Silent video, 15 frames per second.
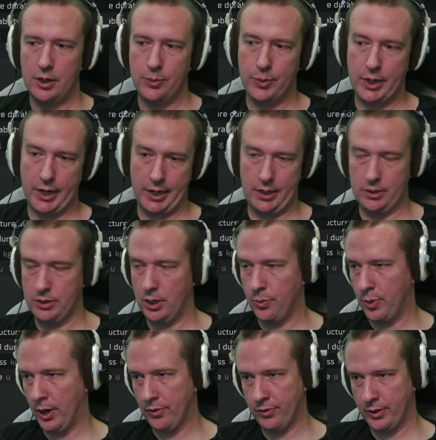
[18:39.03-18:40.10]
But again, it's all
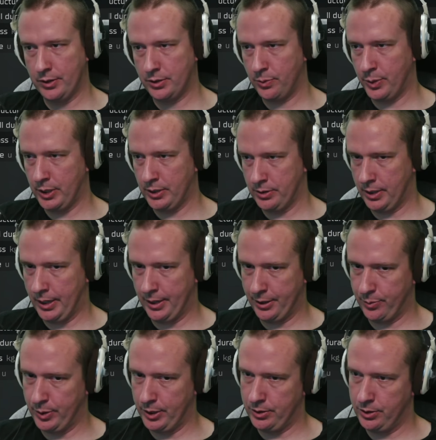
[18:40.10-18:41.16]
preference, depends on how
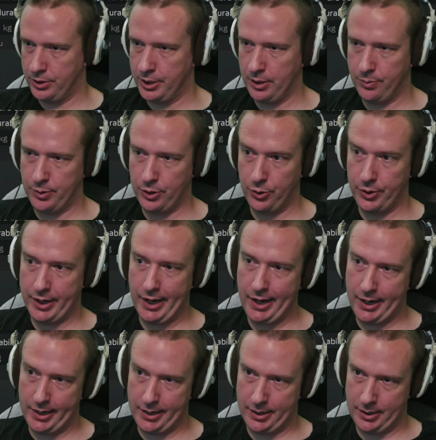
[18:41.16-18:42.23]
you build your ship. You
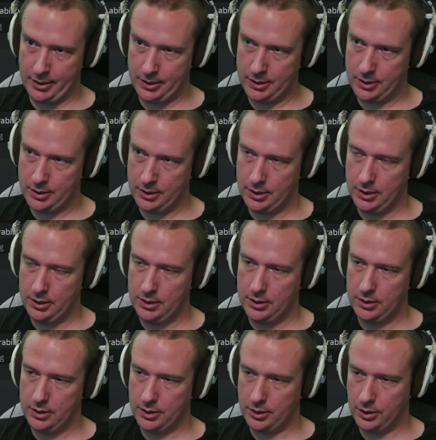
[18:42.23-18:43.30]
can
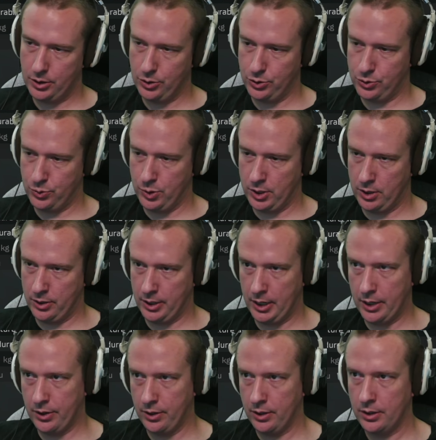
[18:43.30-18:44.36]
use one or the
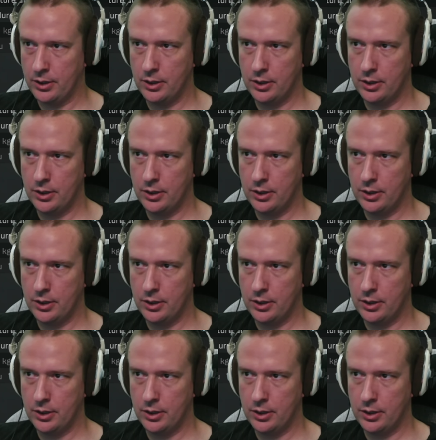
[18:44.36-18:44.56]
other.